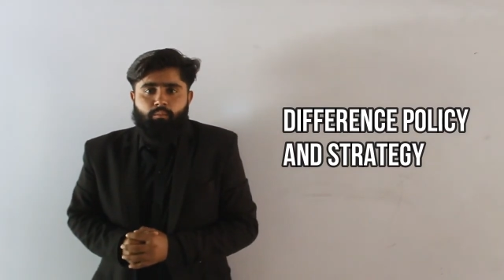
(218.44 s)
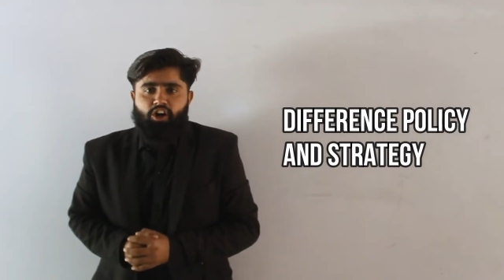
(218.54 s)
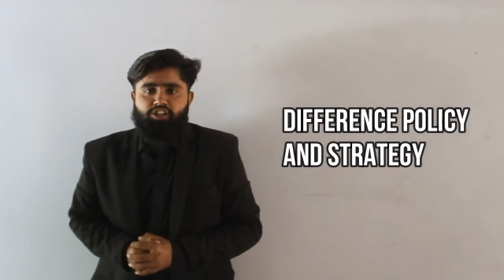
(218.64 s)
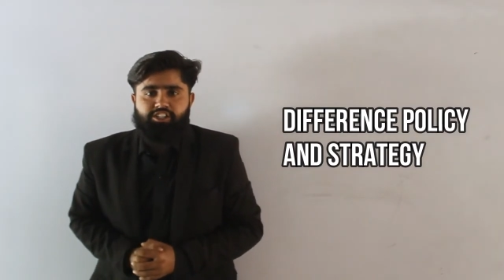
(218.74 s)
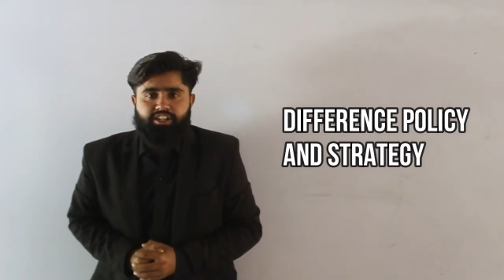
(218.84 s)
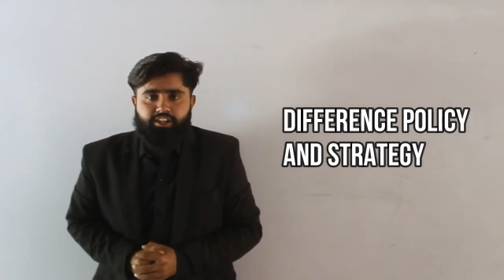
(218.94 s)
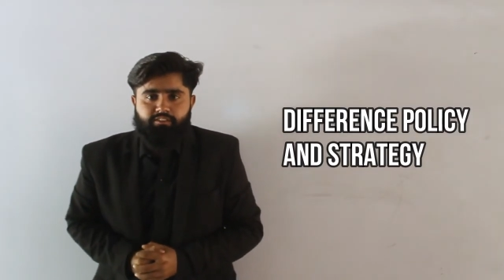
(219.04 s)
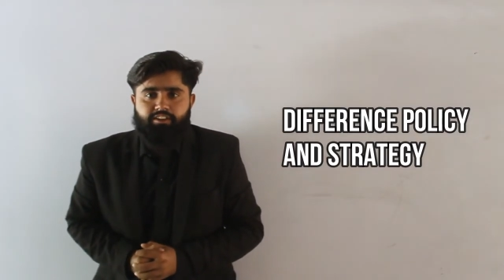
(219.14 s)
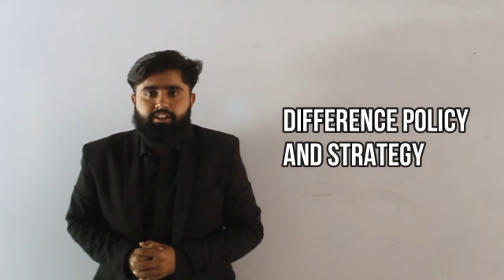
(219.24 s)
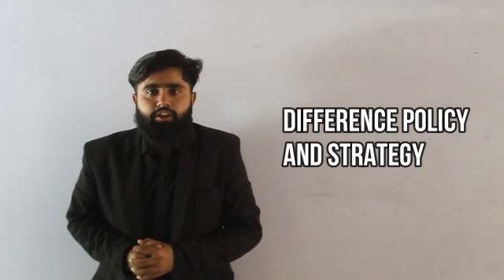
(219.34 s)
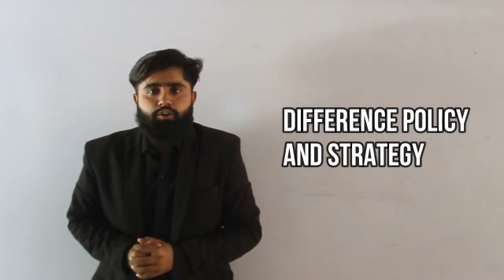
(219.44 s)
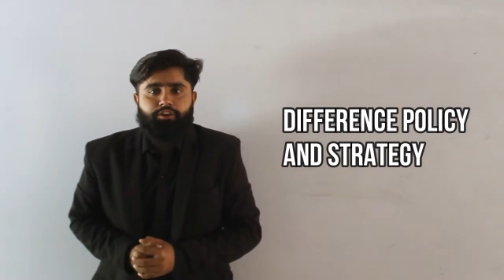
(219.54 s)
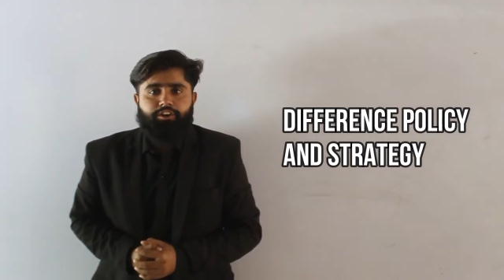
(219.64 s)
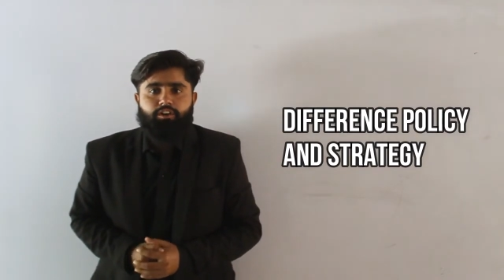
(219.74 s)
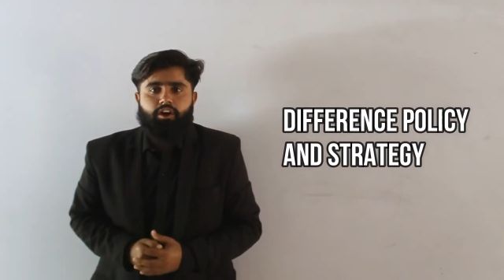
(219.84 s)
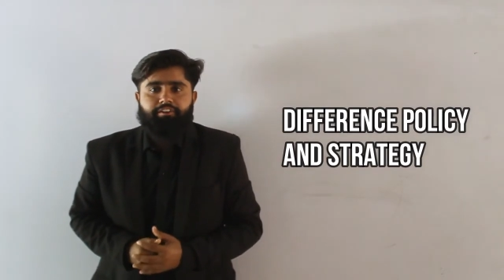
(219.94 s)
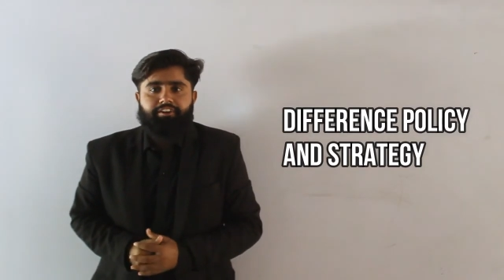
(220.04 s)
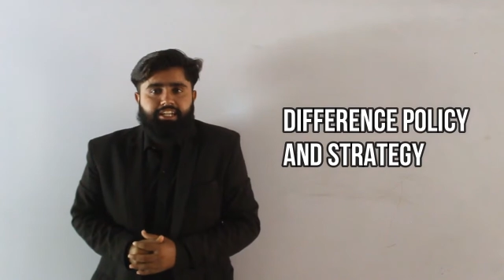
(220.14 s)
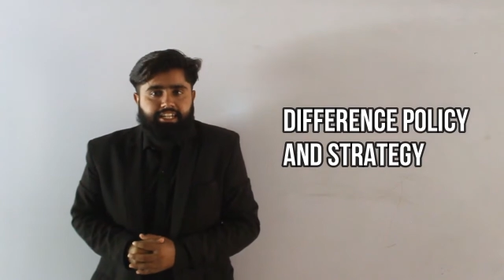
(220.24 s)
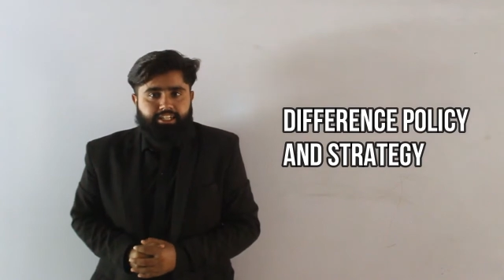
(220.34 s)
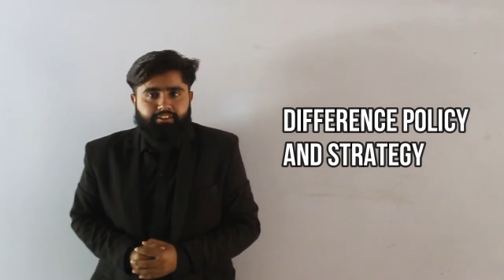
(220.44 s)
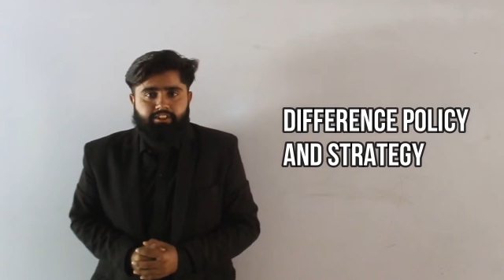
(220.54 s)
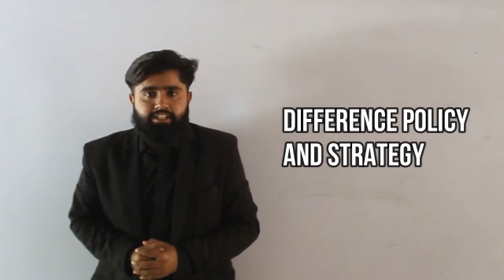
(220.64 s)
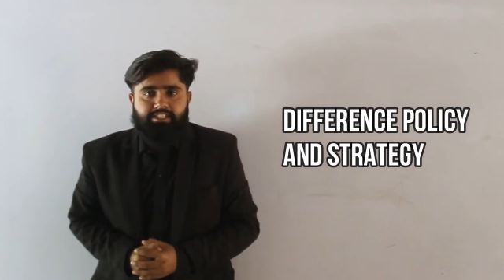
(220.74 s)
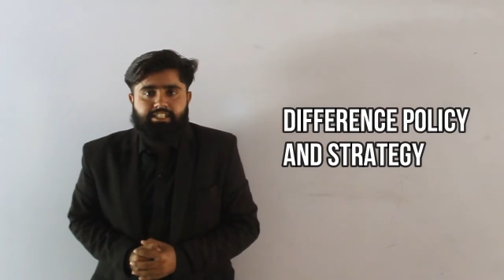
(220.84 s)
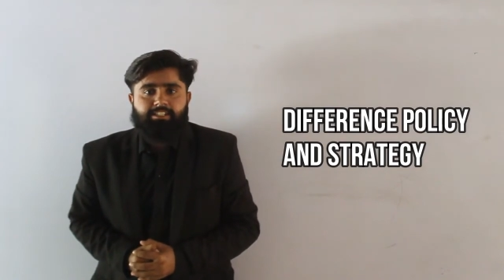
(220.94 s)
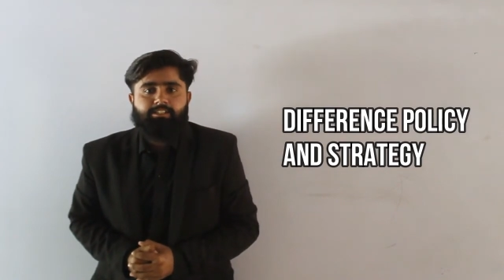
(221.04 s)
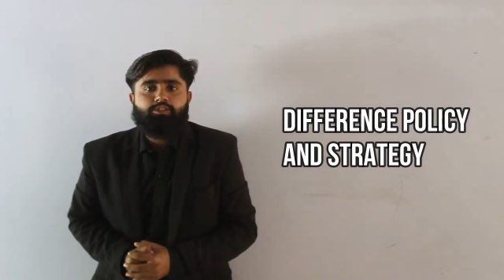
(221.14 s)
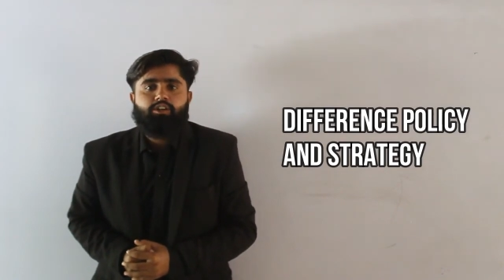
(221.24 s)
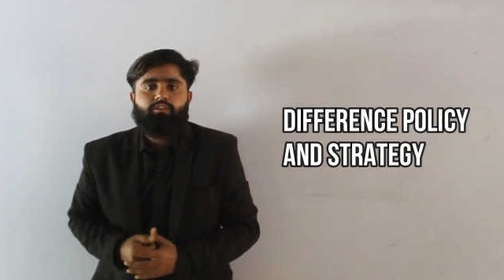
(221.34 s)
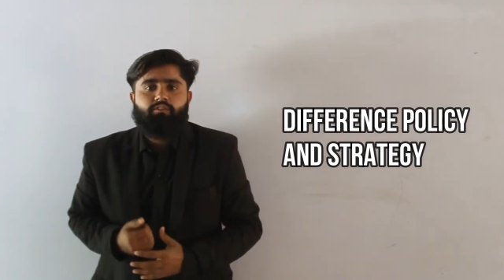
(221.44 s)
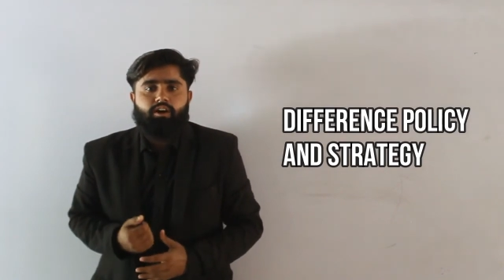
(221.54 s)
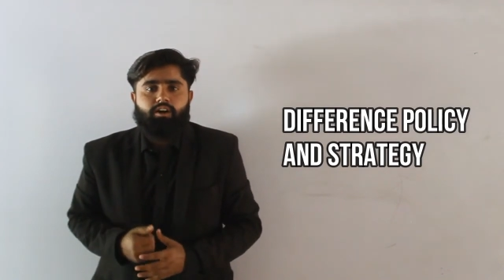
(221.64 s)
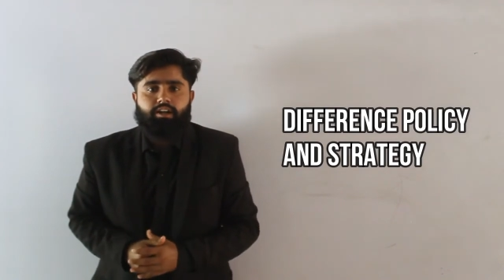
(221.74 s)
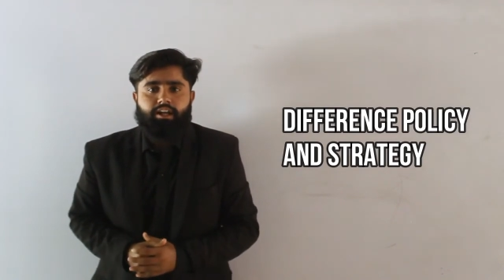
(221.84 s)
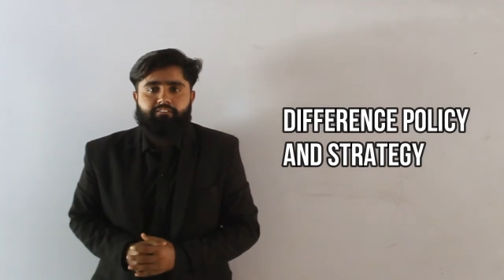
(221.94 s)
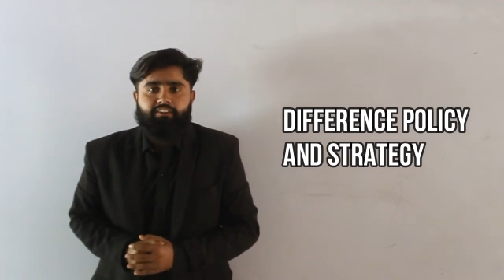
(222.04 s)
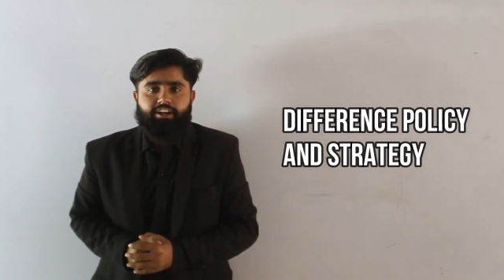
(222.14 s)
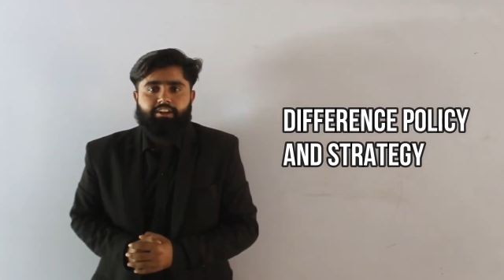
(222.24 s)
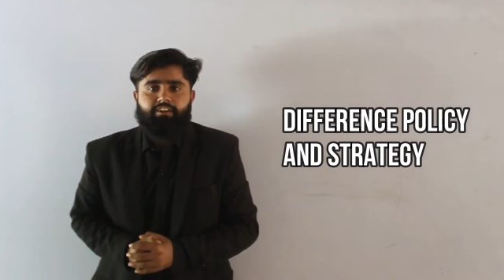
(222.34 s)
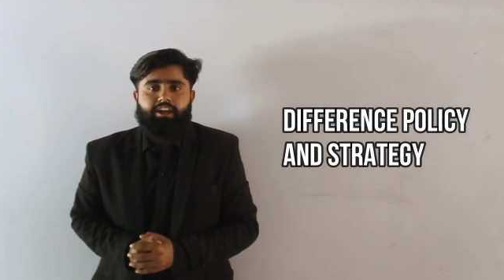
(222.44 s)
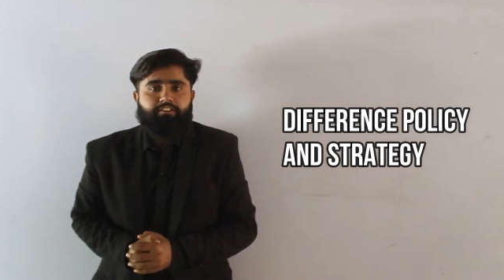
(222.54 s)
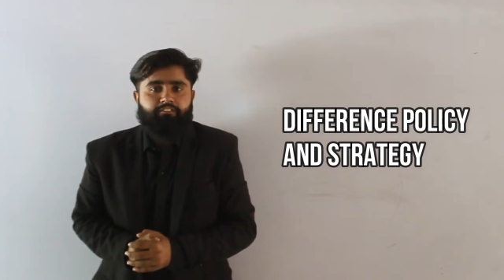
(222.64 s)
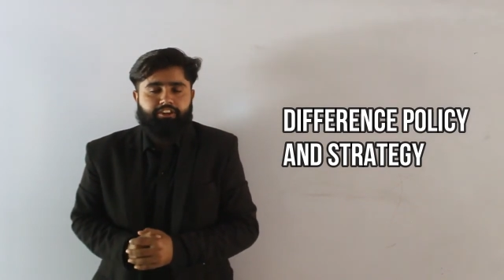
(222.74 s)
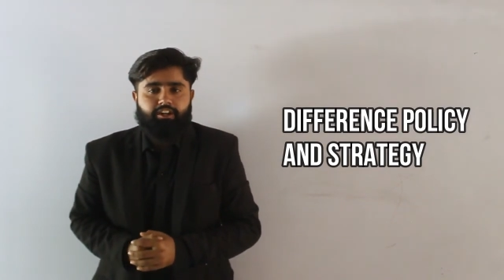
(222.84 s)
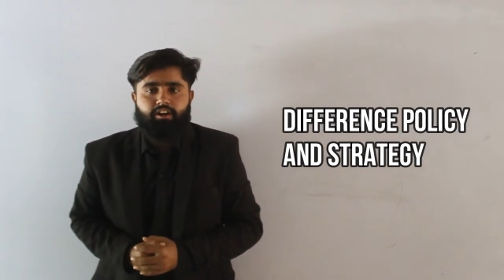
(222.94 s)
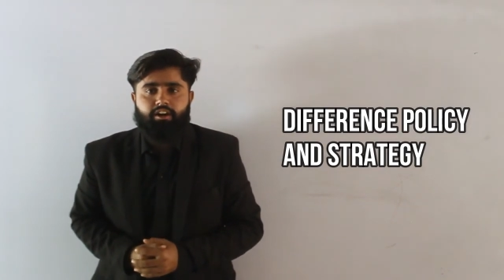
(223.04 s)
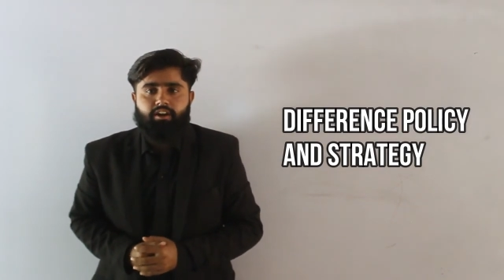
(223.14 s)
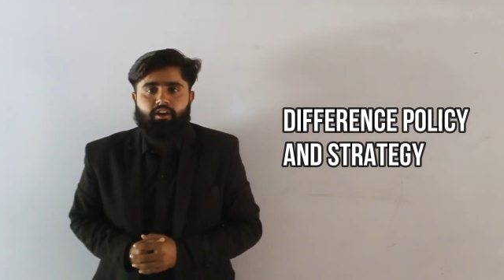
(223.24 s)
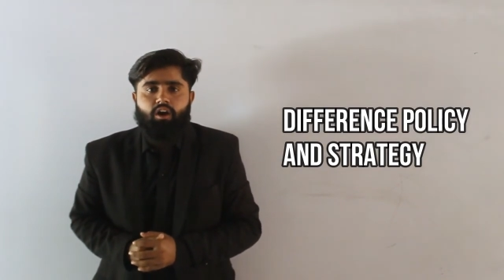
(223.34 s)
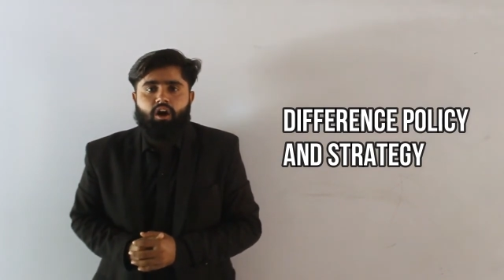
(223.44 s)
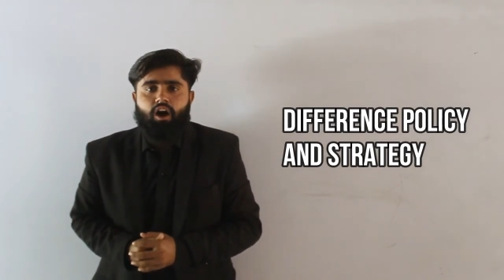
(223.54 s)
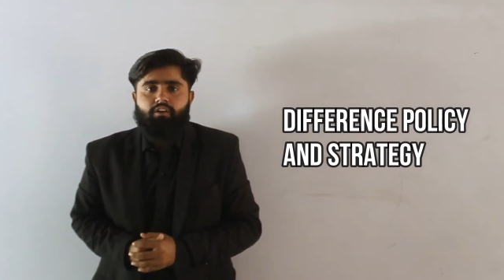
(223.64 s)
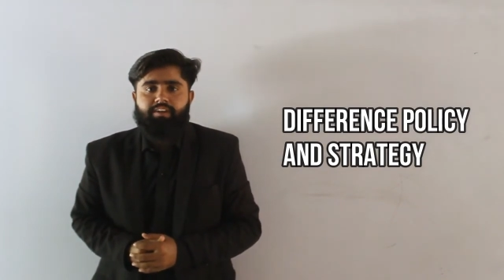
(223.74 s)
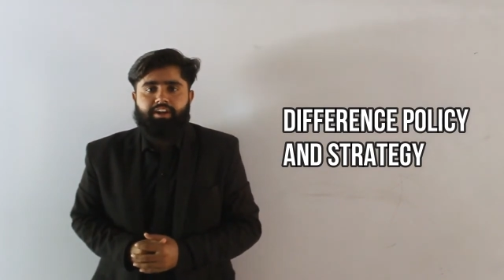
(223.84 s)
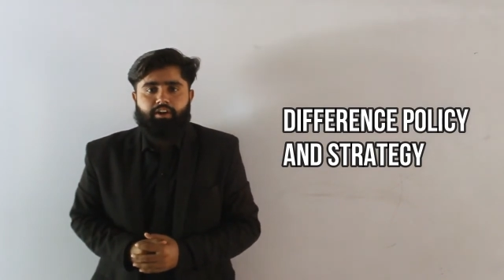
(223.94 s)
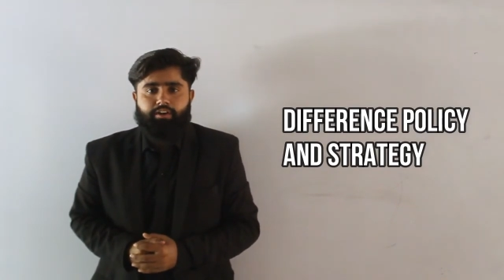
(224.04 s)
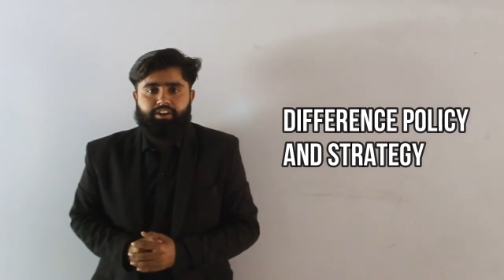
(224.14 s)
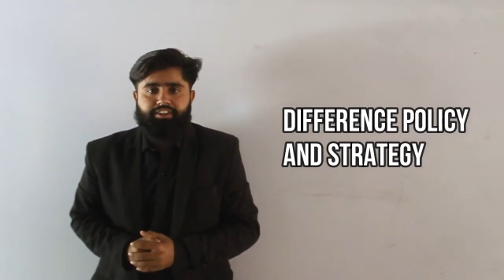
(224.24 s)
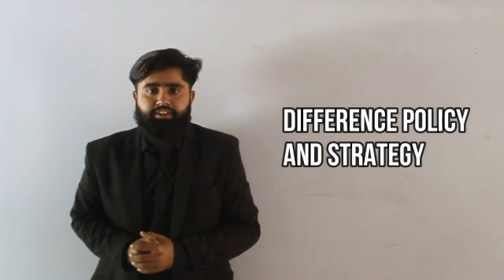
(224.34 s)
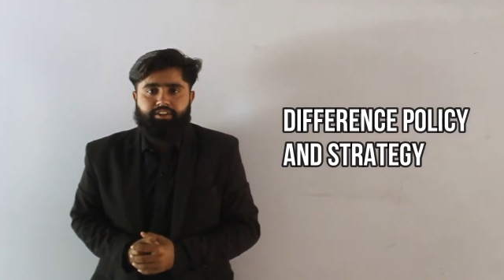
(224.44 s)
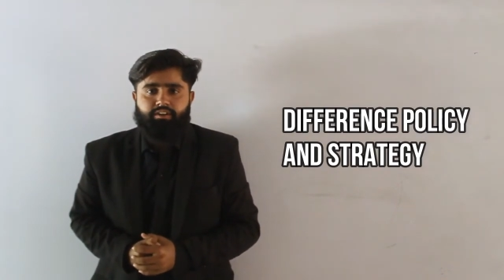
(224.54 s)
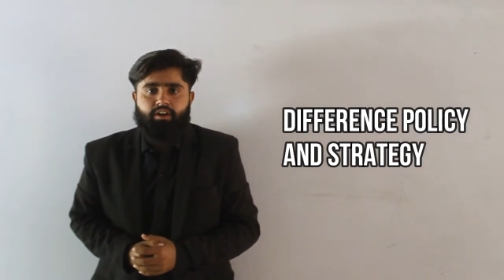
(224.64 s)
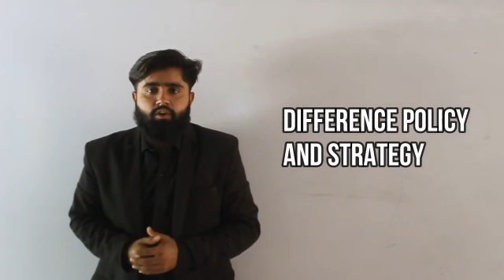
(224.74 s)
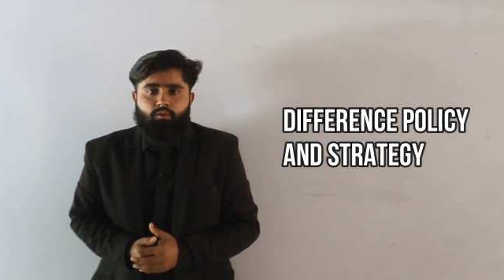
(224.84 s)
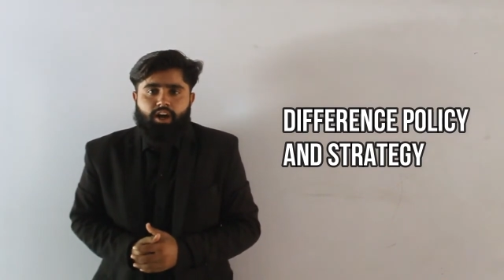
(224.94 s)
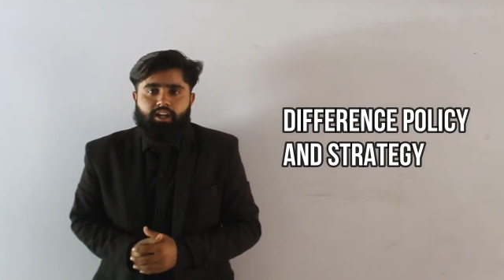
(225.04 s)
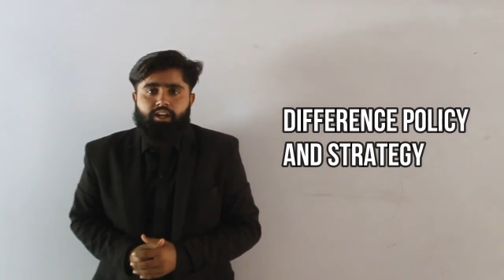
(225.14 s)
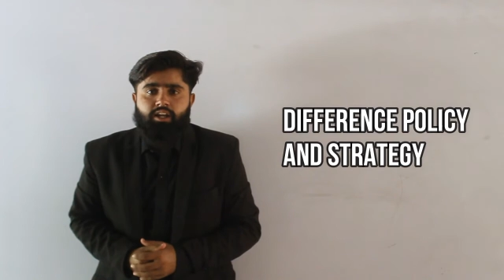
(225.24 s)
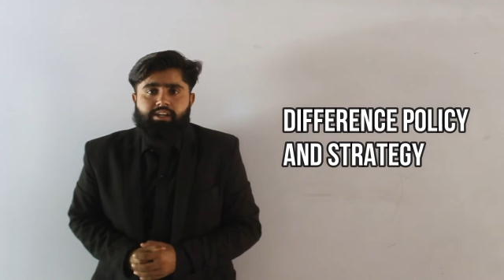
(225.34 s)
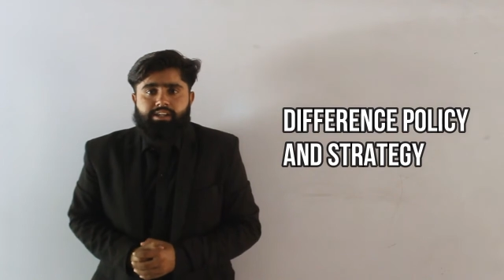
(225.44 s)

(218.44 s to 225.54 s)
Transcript: policy deals with the routine or daily activities essential for effective and efficient running of an organization, while